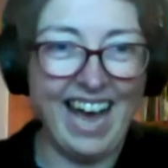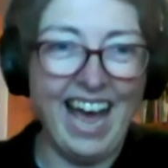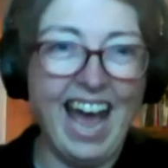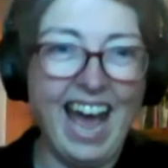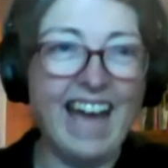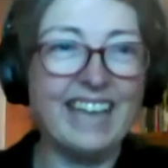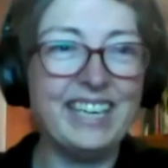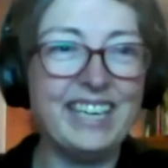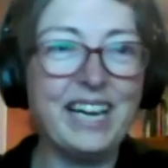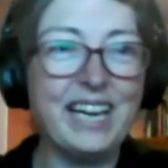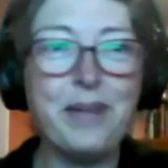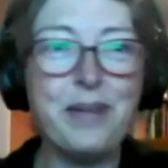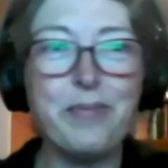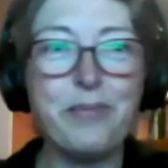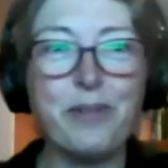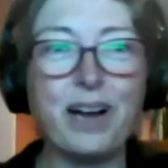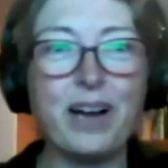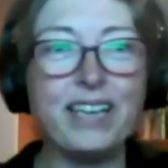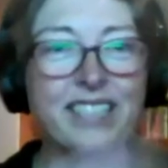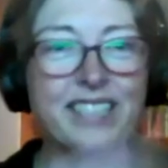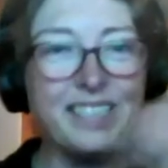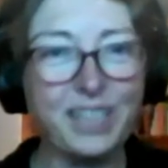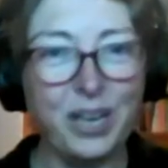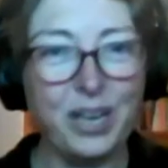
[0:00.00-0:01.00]
And I am
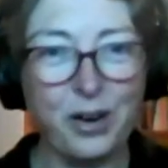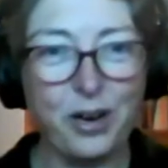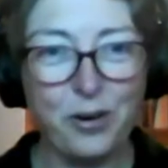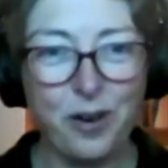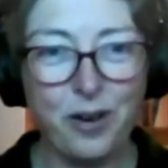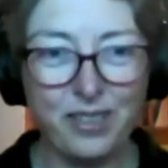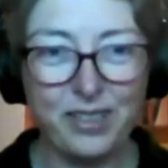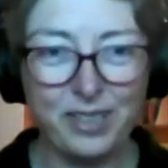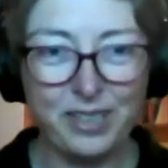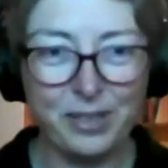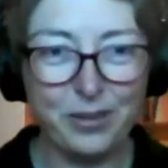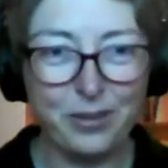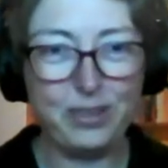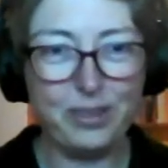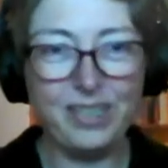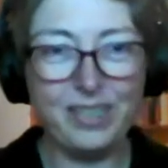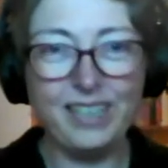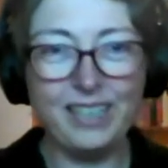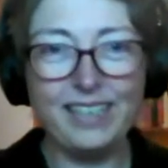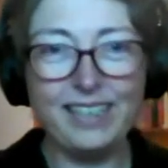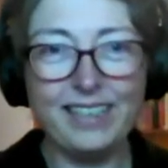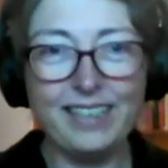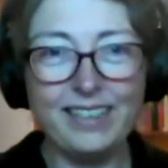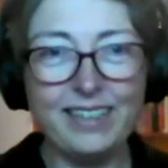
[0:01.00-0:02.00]
ready to go on the
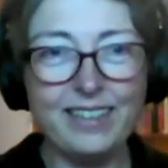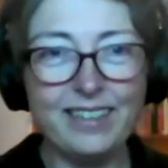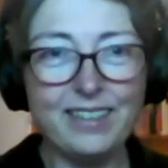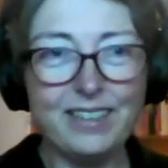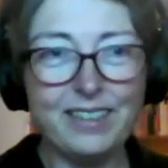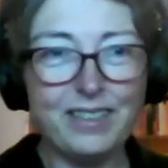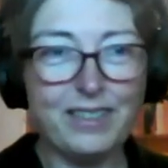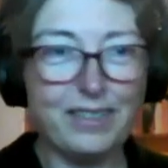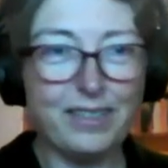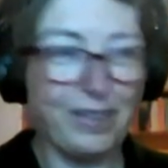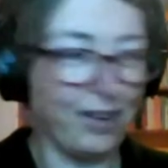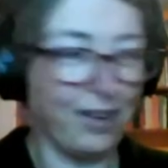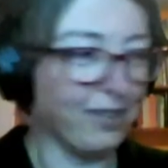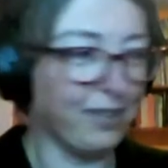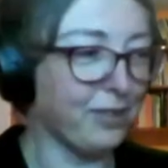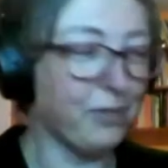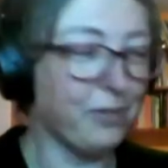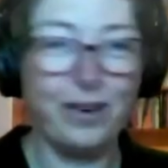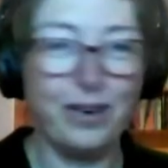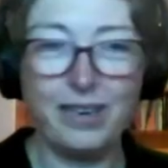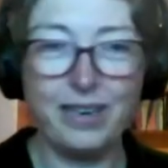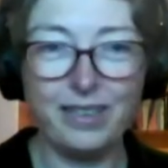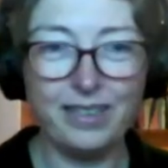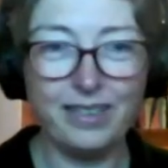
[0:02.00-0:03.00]
Gordley Carter Walk.